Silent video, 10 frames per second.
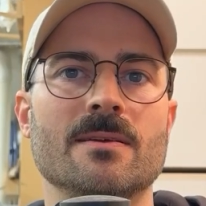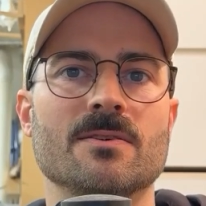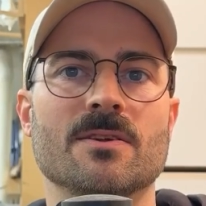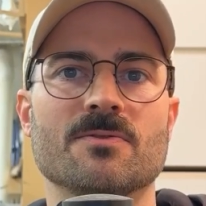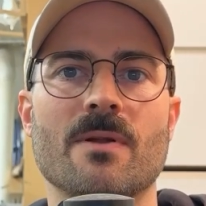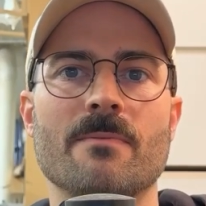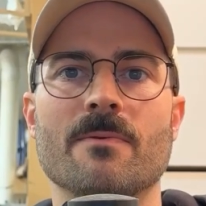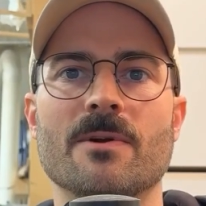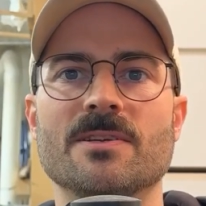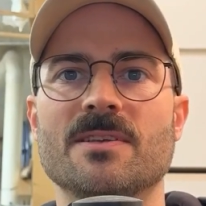So that's what I mean
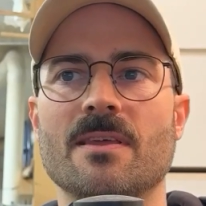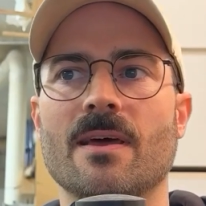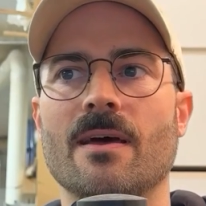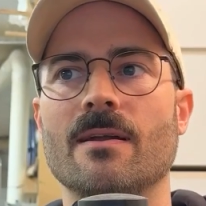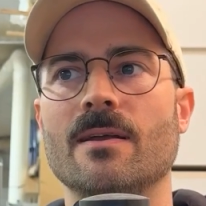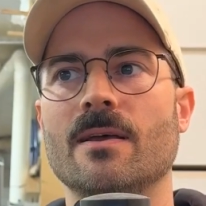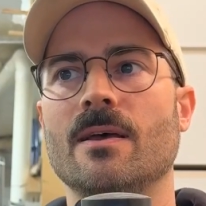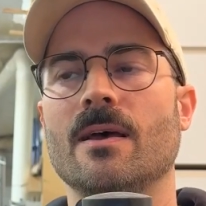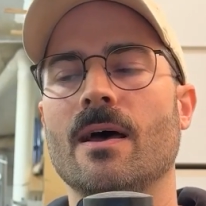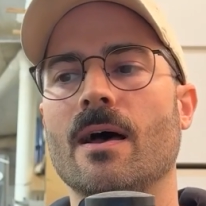when I say
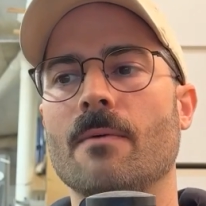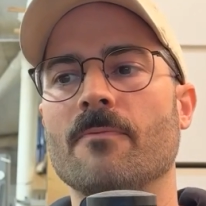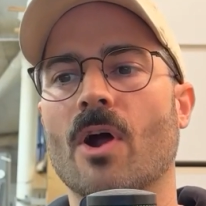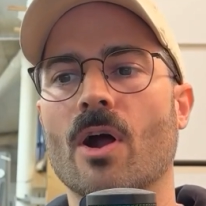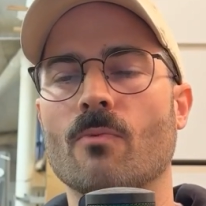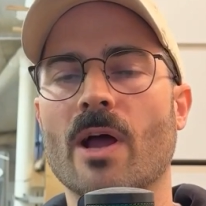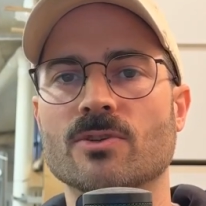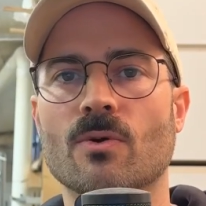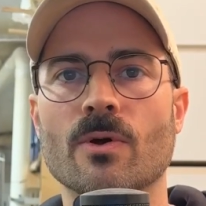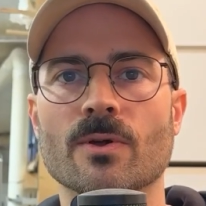that. The hard wax
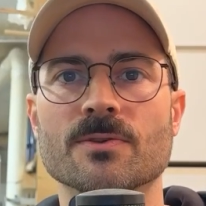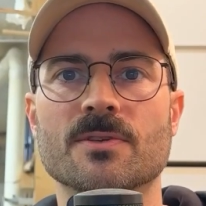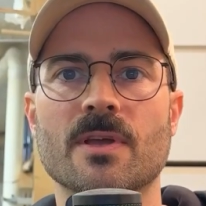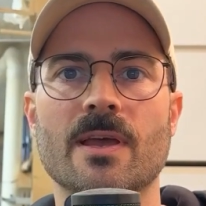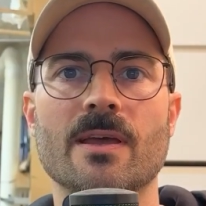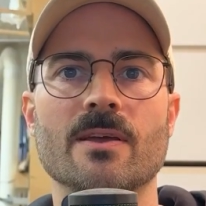oils, a